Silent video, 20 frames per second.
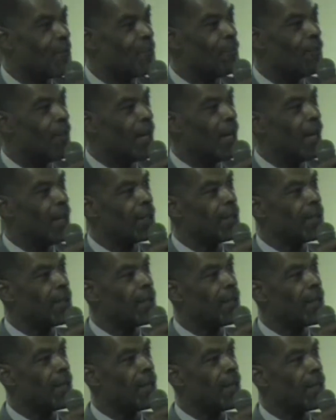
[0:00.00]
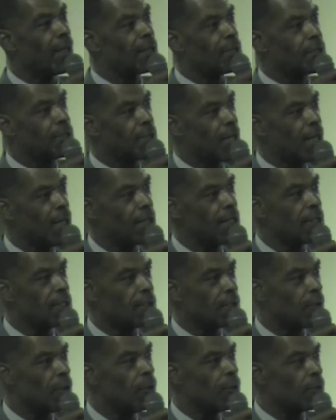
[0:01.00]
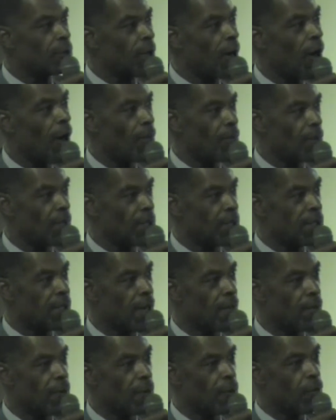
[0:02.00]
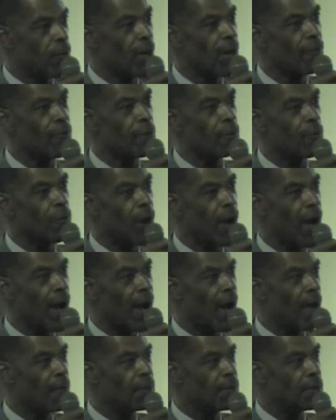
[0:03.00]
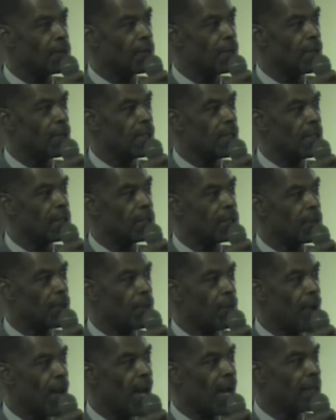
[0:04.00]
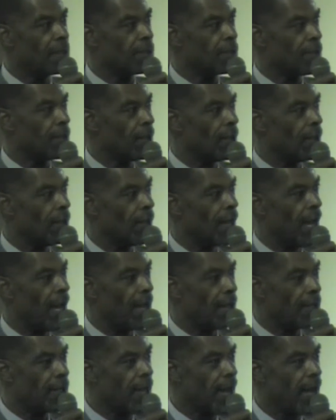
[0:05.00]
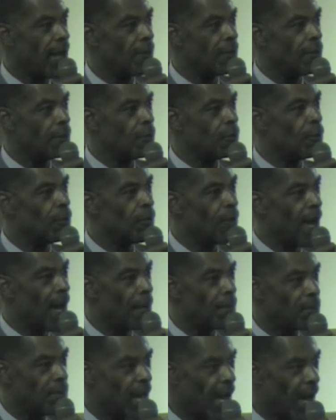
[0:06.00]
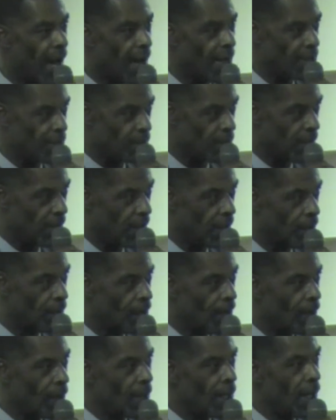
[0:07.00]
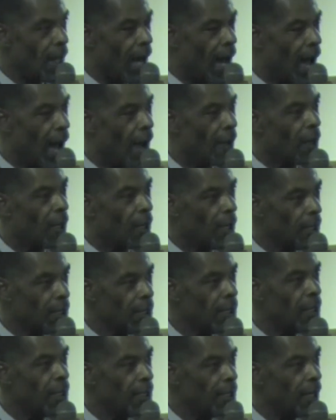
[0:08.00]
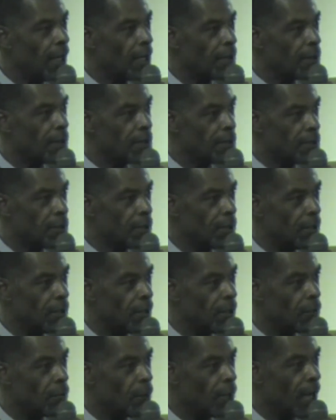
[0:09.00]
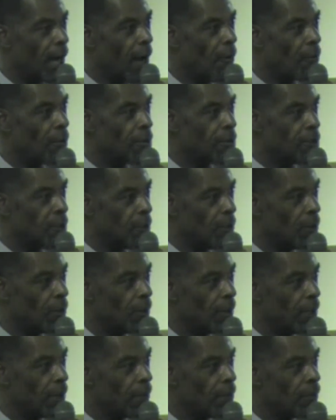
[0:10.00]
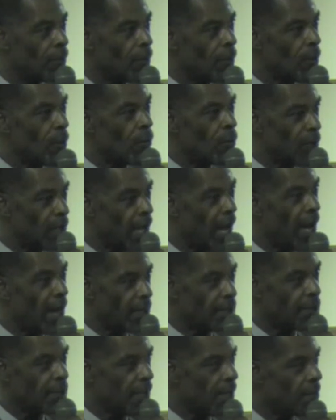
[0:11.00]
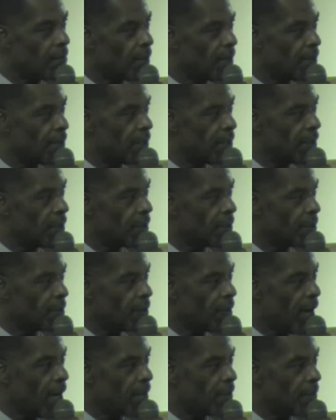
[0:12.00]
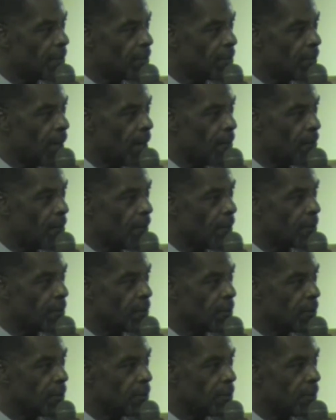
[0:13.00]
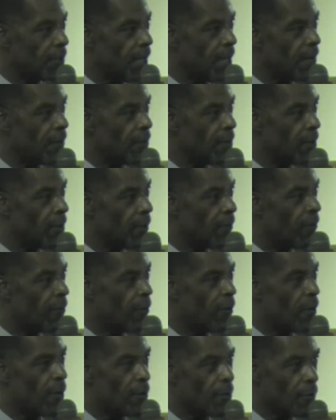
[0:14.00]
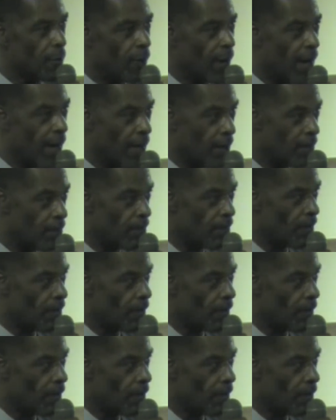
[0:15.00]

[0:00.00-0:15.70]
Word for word: But Sunday school taught me something. Reverend Robbs is the pastor at Canaan who baptized me. I clearly understood what I was doing when I accepted Jesus Christ as my personal Savior in the fourth grade.